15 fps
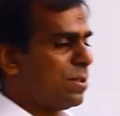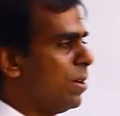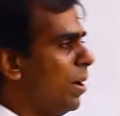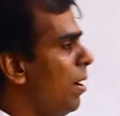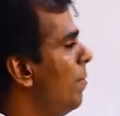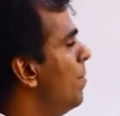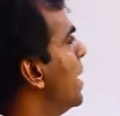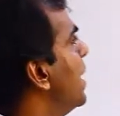
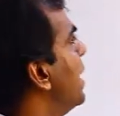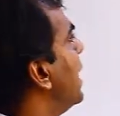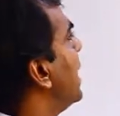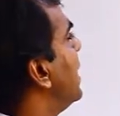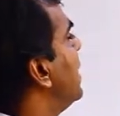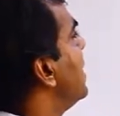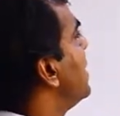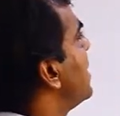So
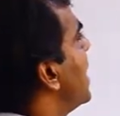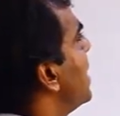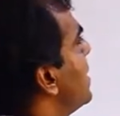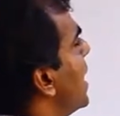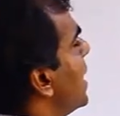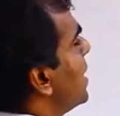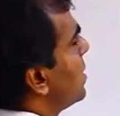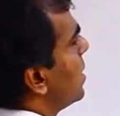in this
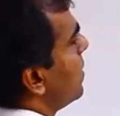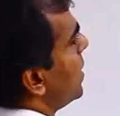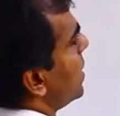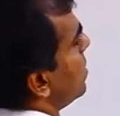transaction when